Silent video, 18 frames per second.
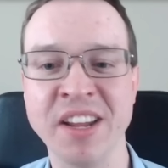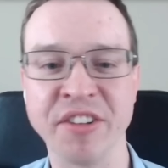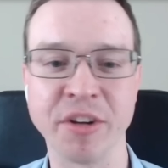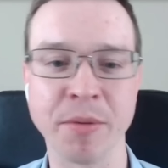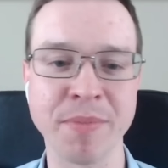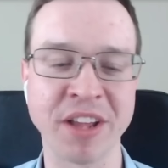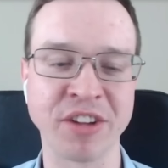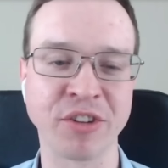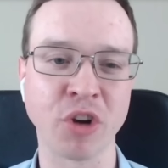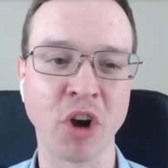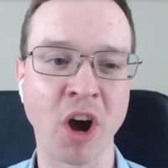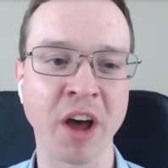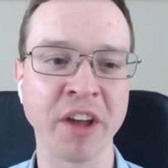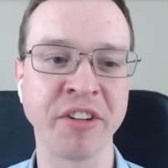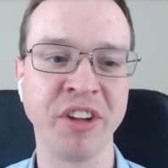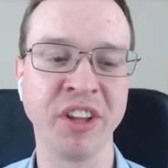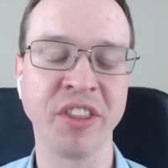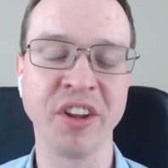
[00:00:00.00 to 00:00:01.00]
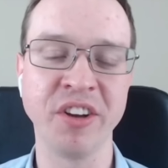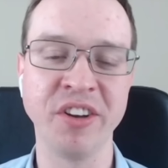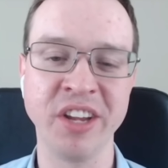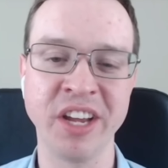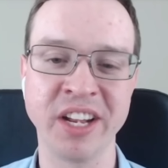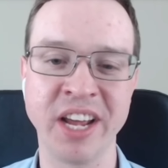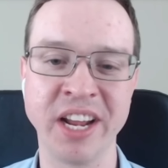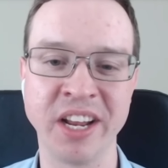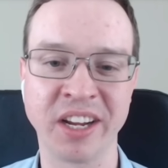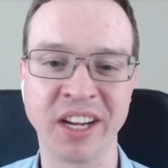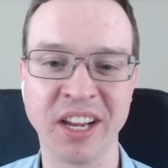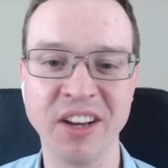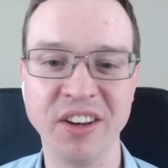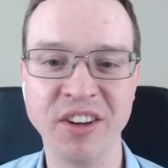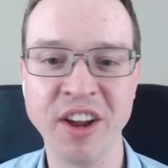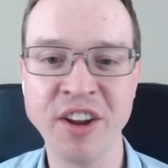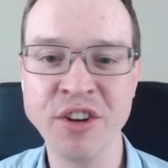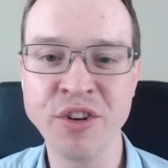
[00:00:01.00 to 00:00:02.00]
that's causing the DNA to
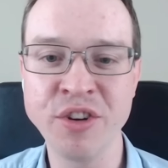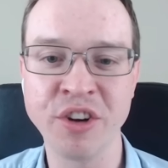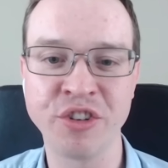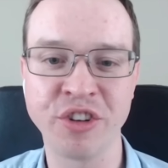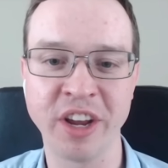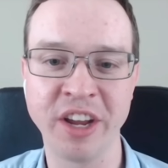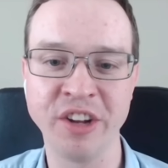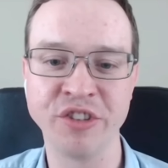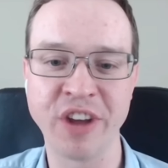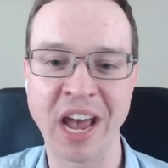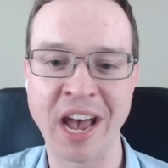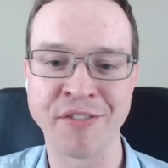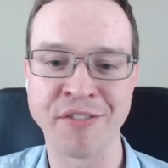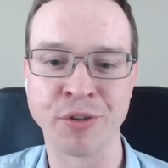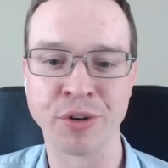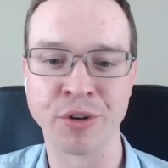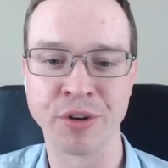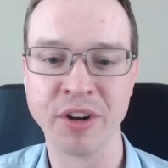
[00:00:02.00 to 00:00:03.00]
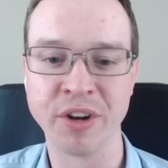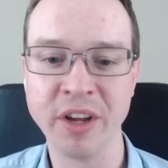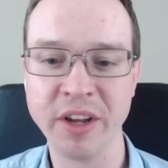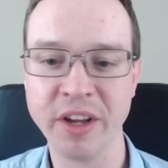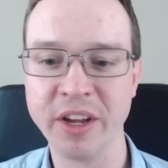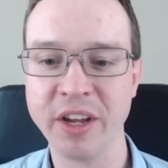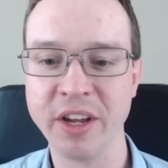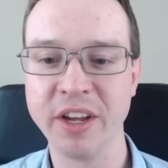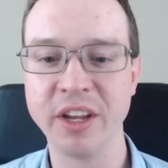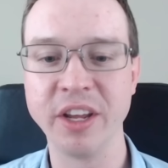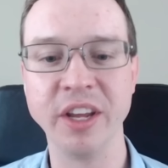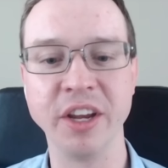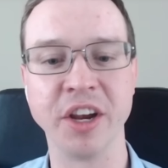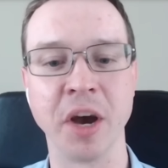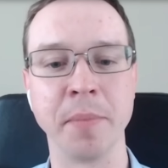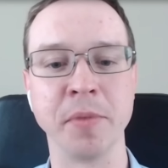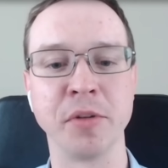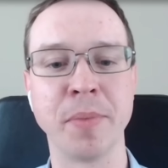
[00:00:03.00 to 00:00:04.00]
continue to change after he
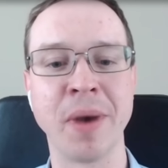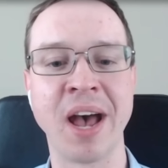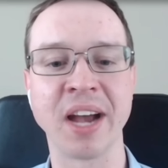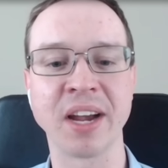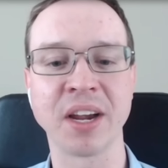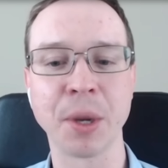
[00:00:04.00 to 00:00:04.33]
comes back?